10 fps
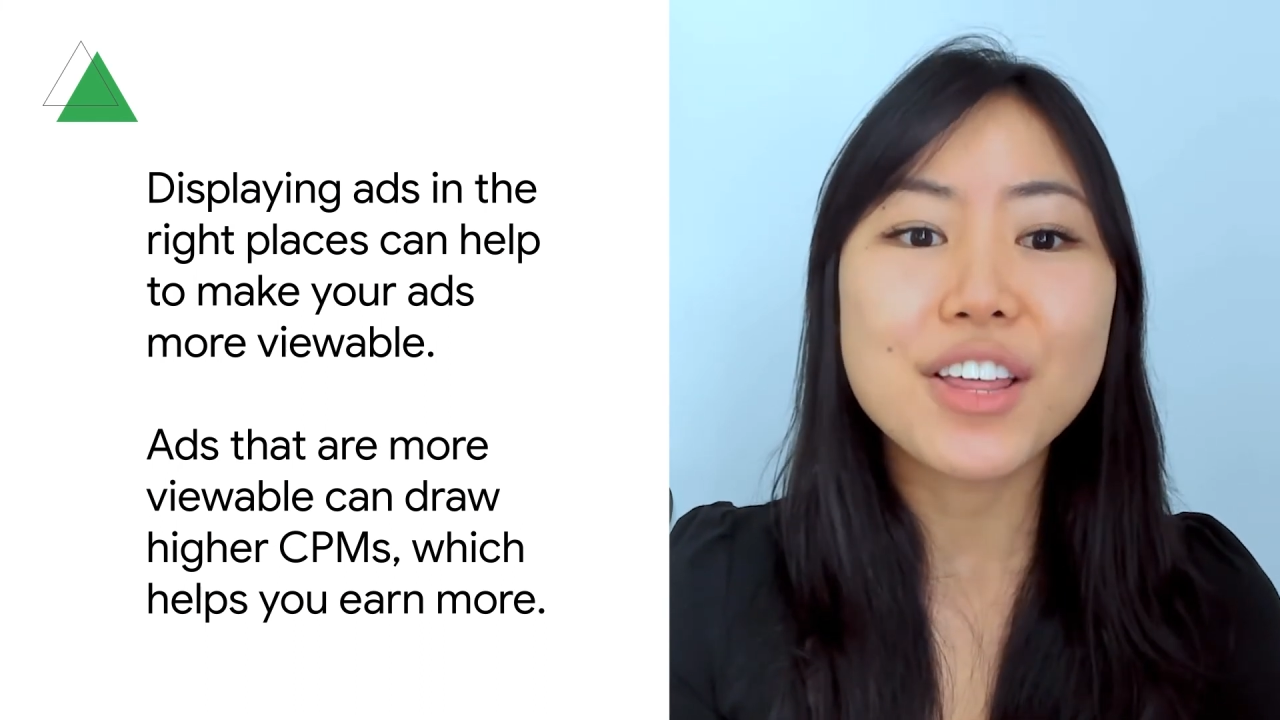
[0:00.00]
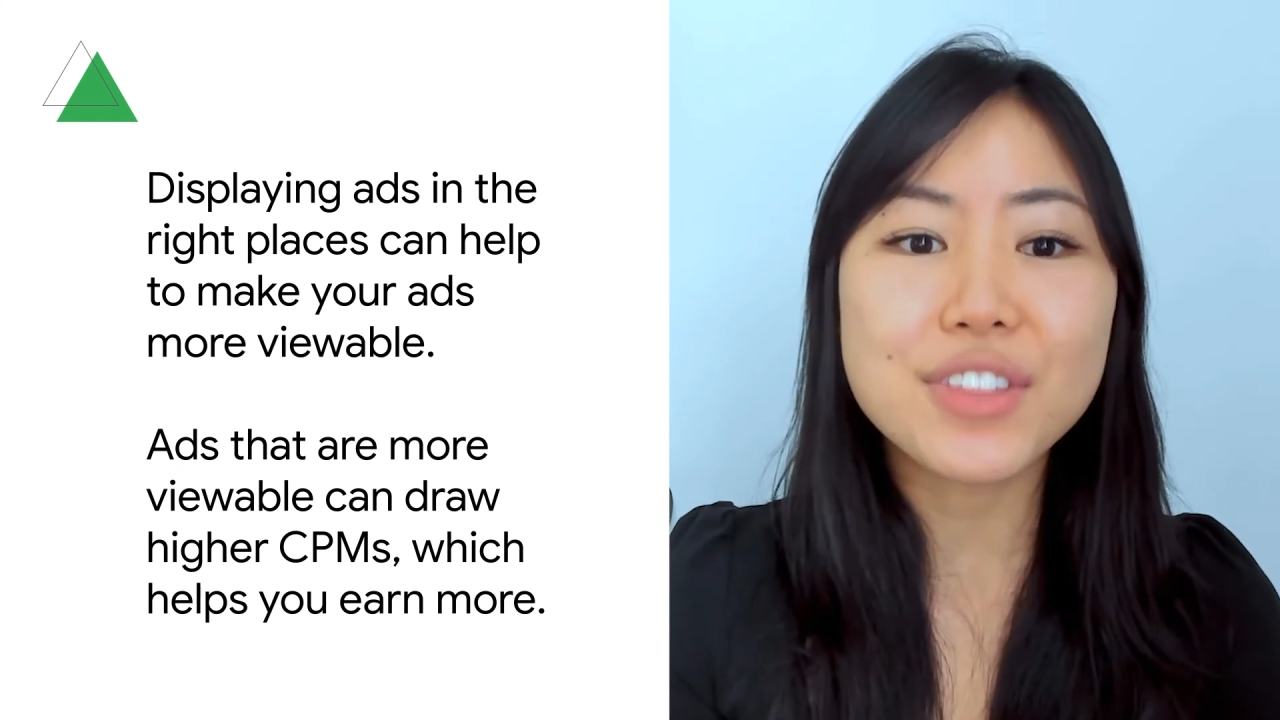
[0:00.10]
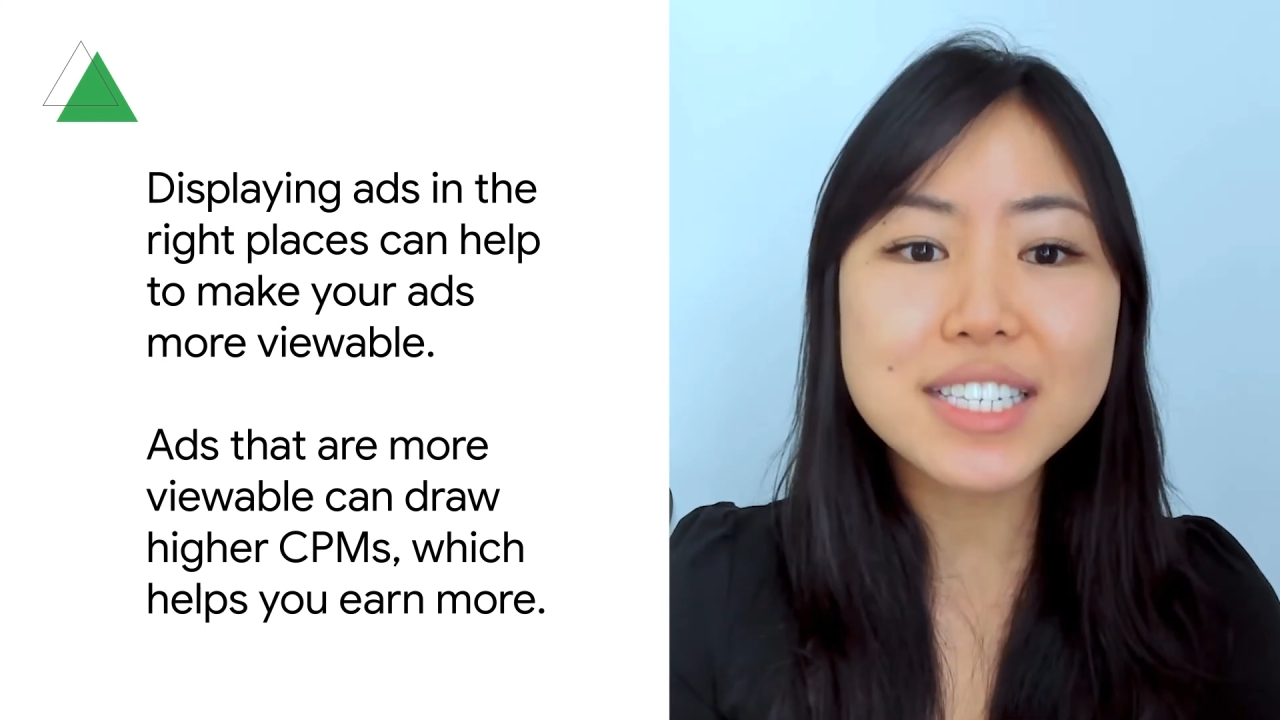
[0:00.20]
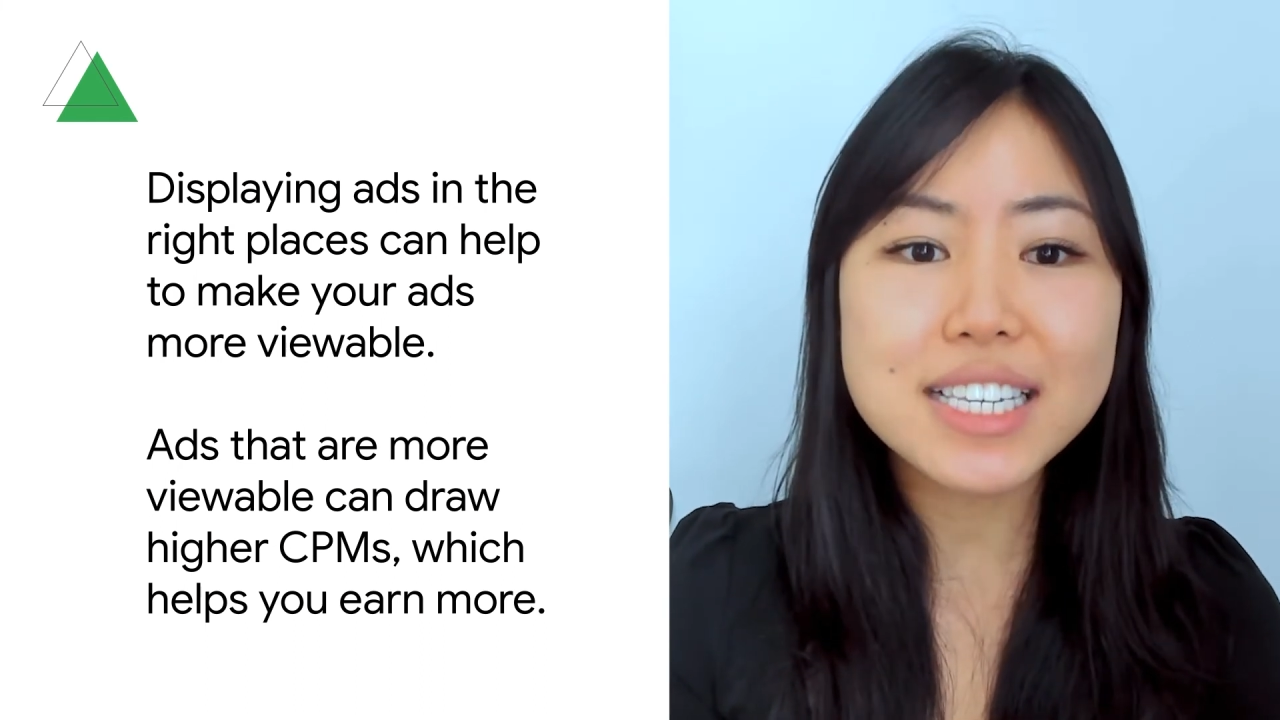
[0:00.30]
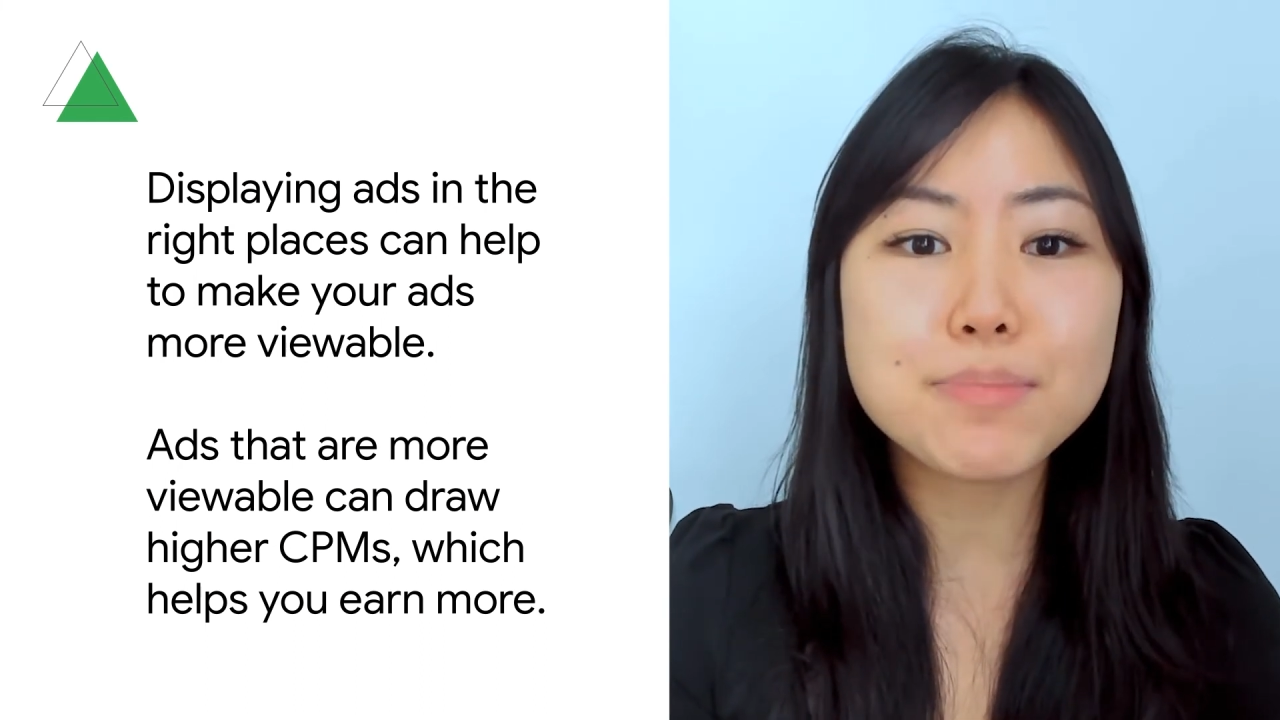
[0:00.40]

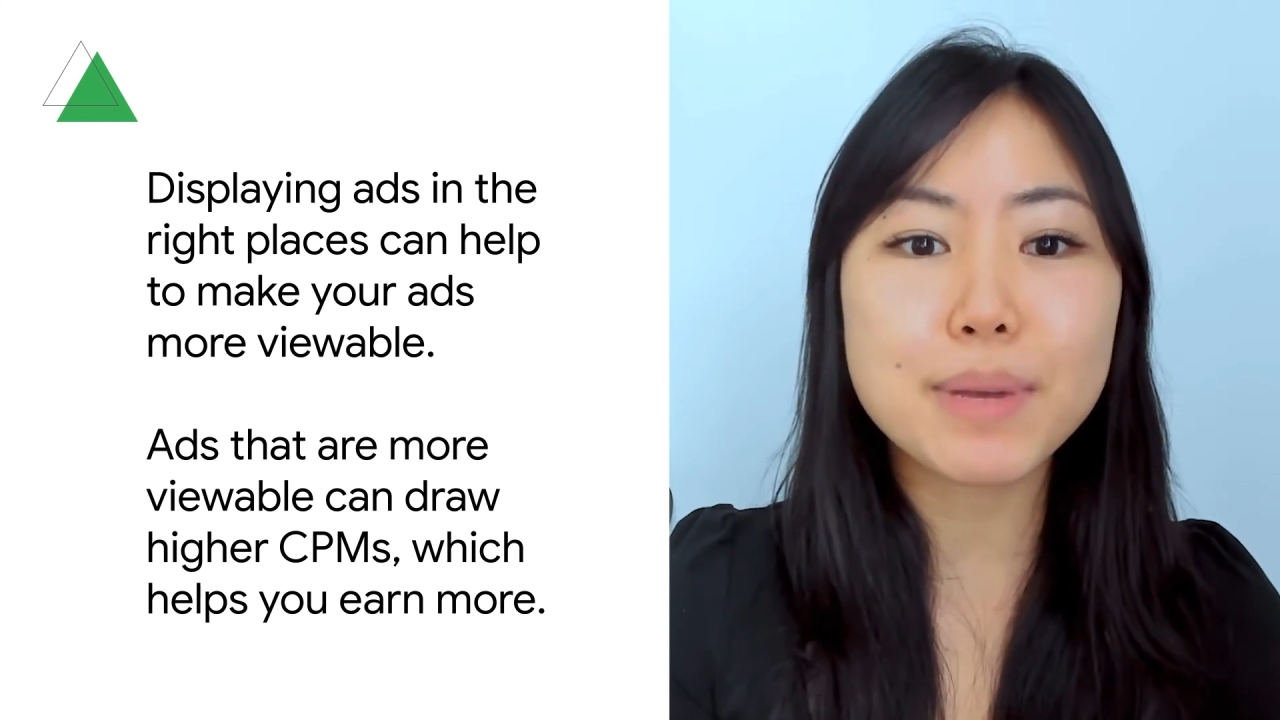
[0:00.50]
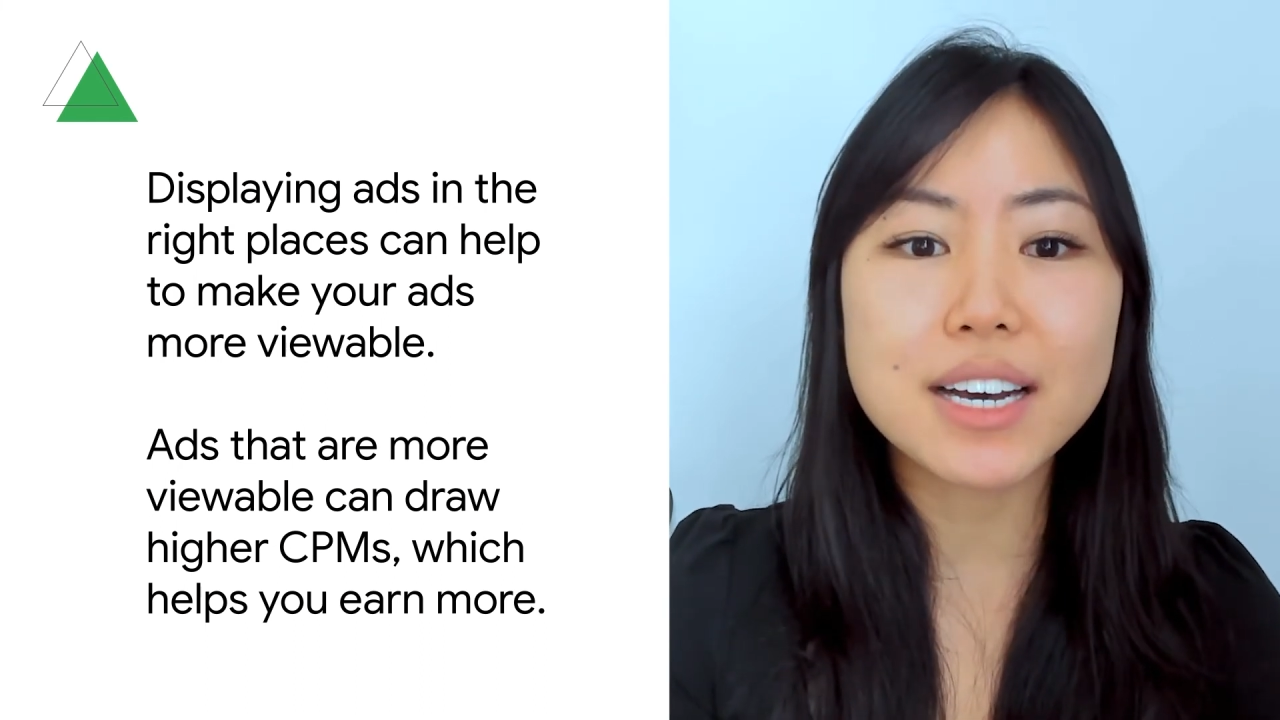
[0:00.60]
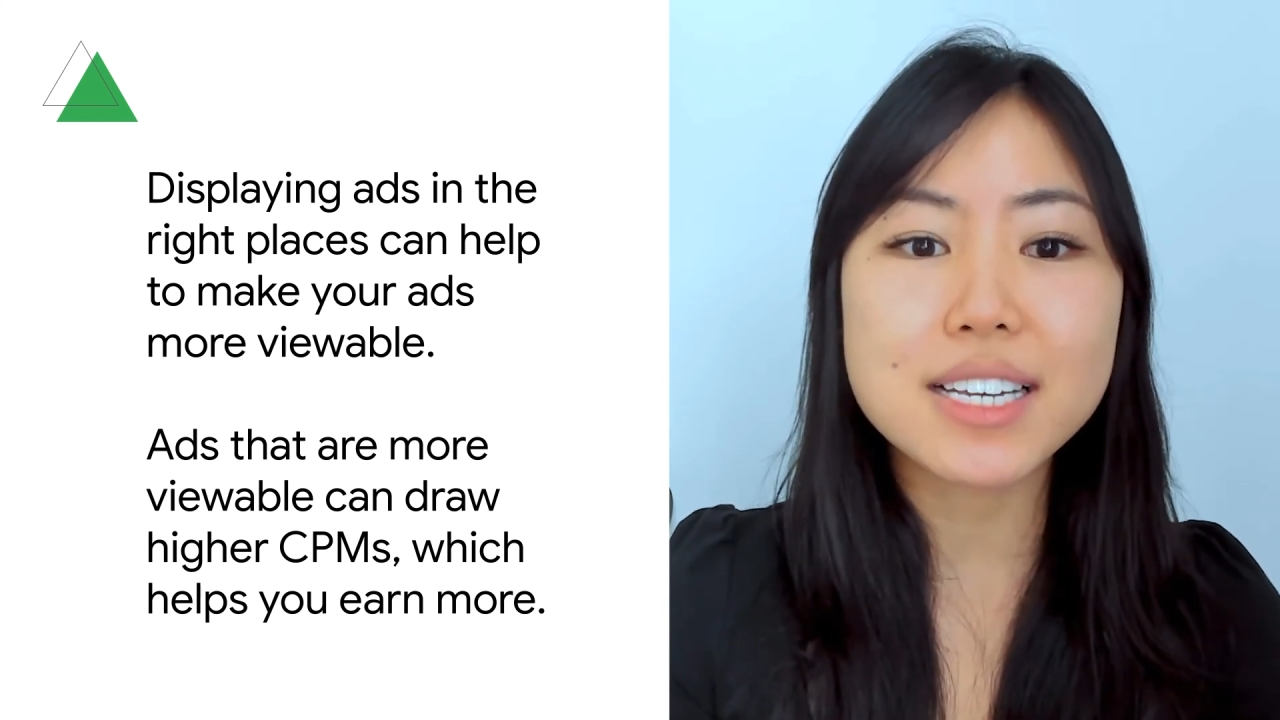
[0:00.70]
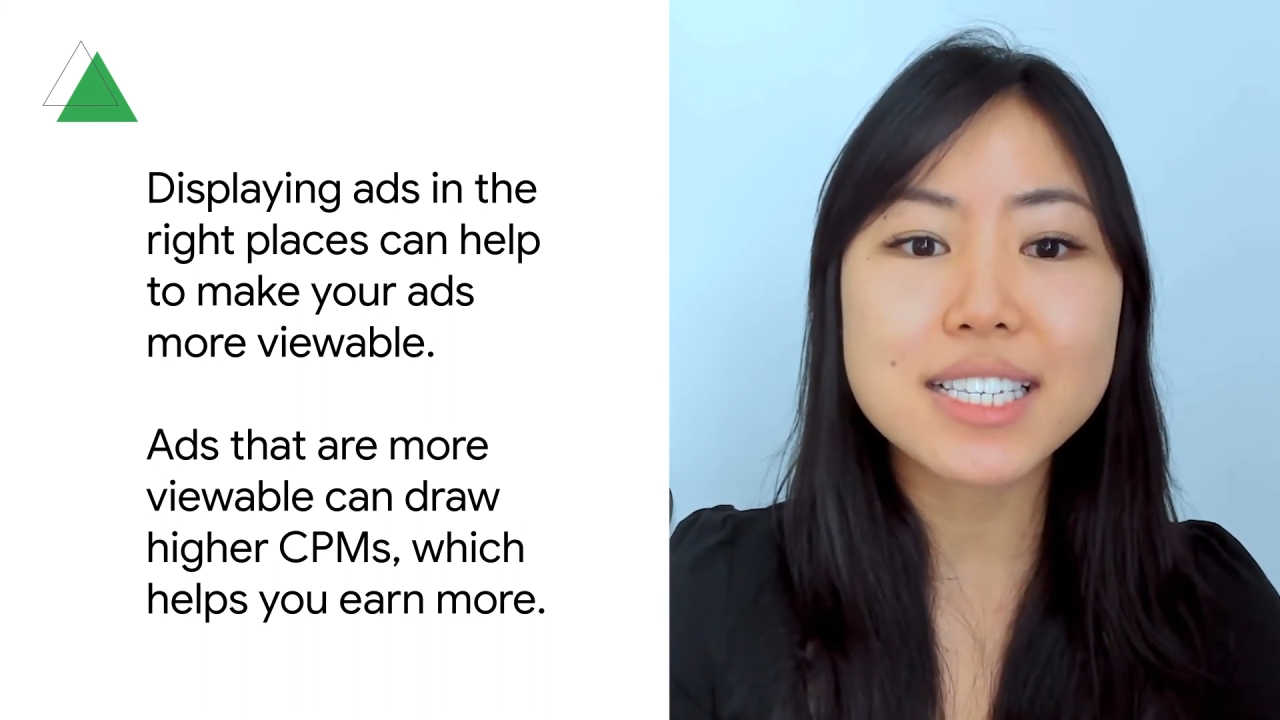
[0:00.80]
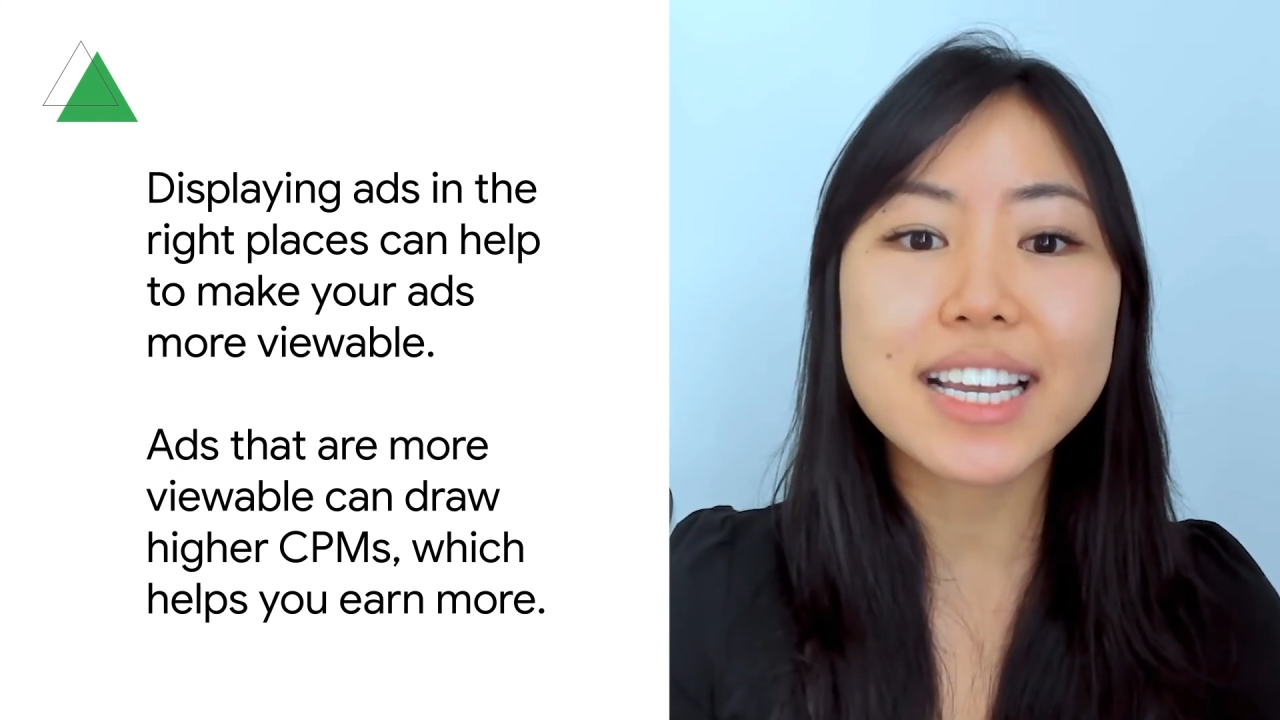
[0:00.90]
This is because